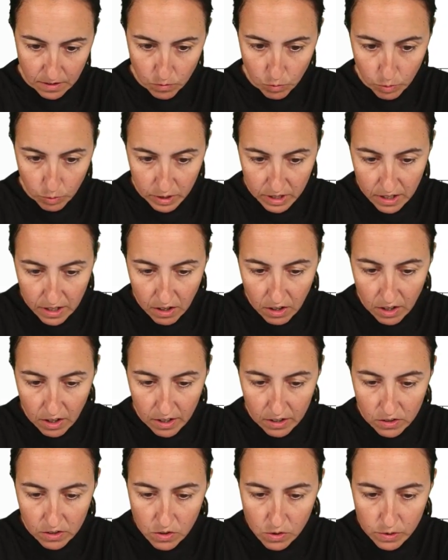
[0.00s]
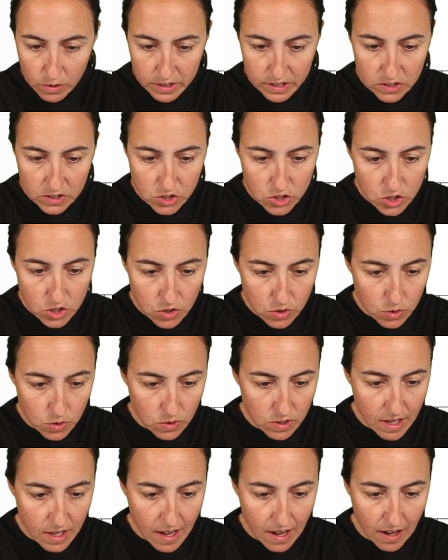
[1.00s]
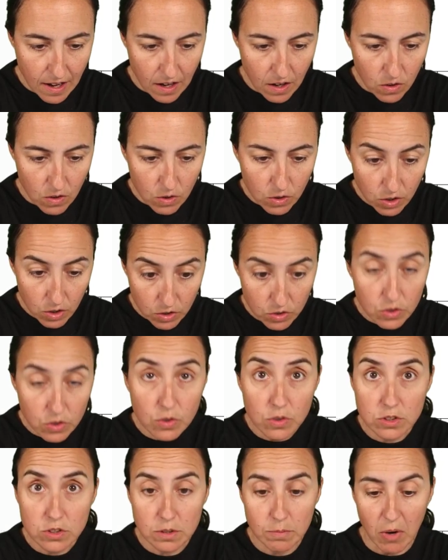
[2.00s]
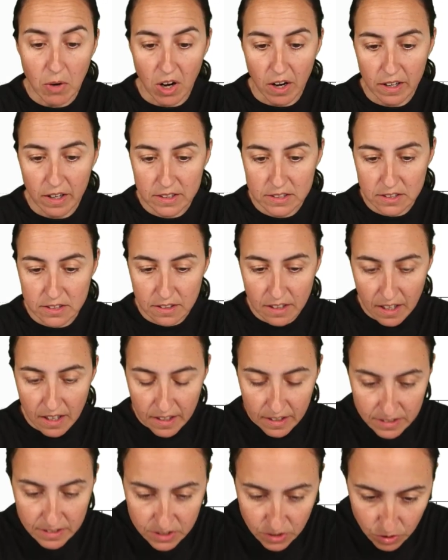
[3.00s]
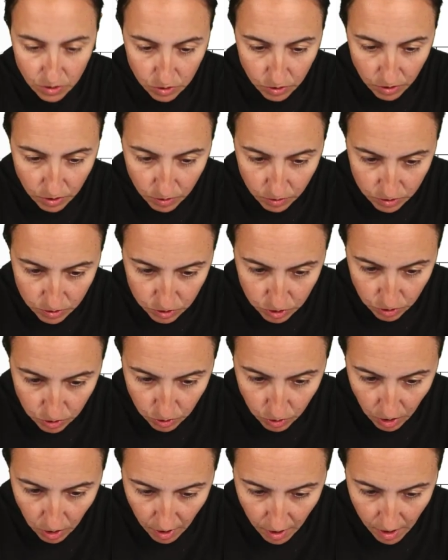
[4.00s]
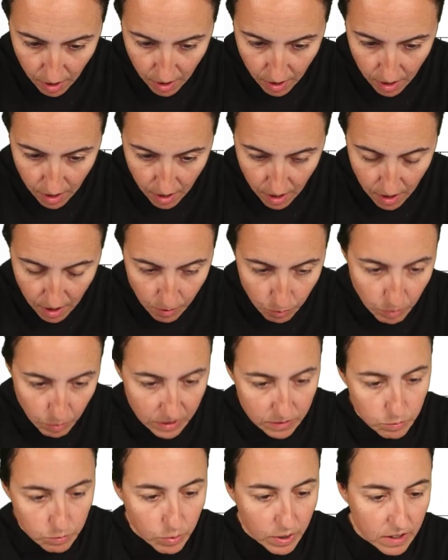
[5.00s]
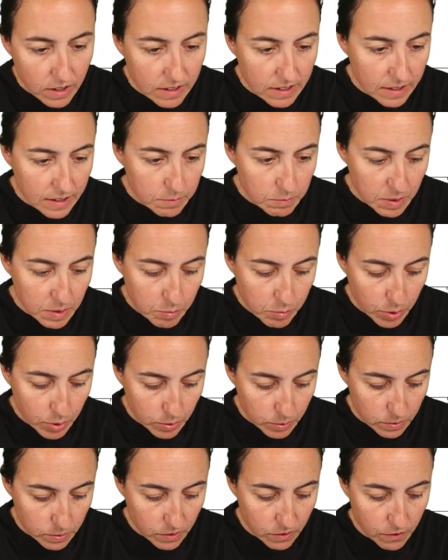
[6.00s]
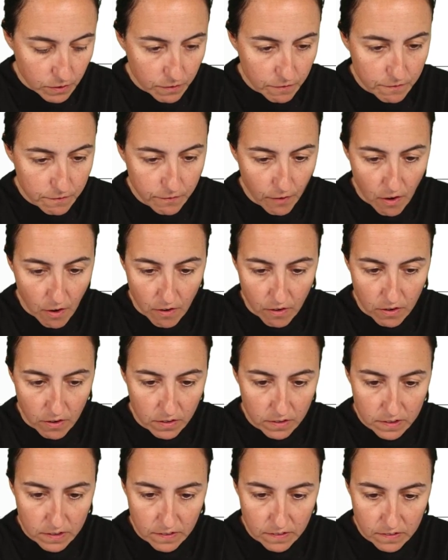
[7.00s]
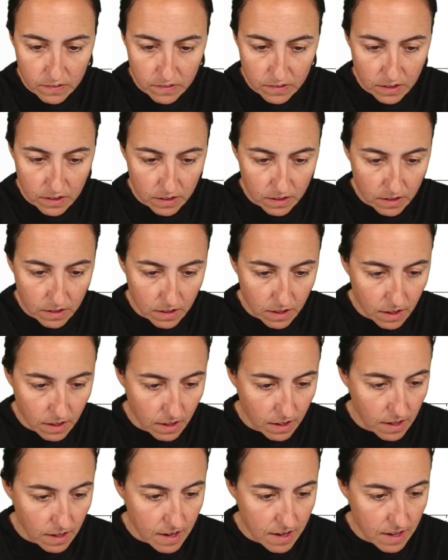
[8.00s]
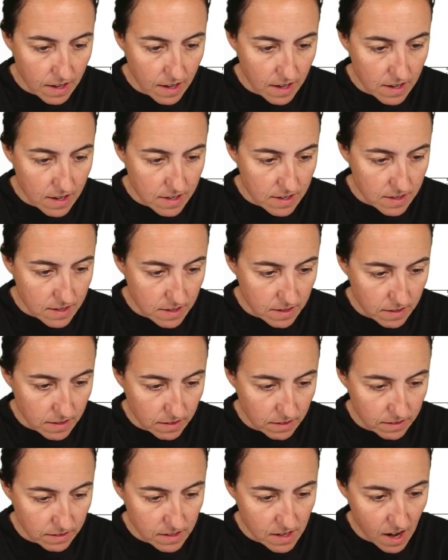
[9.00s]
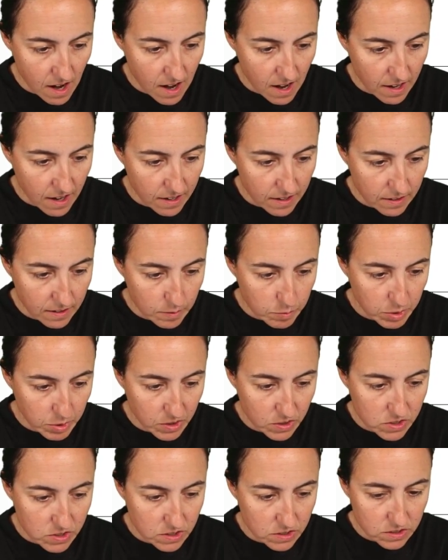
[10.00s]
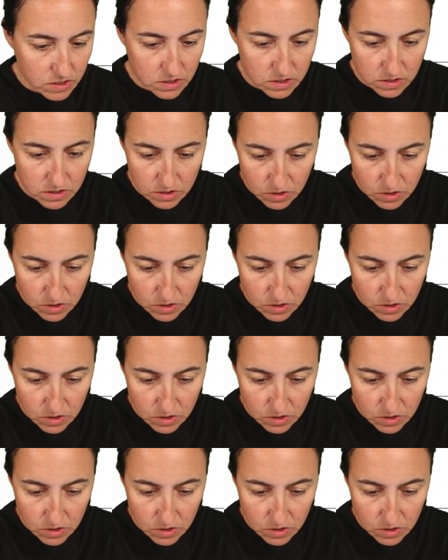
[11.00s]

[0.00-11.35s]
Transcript: we are going to now use the marks. okay so you're going to well, let me put first uh, a guide because this is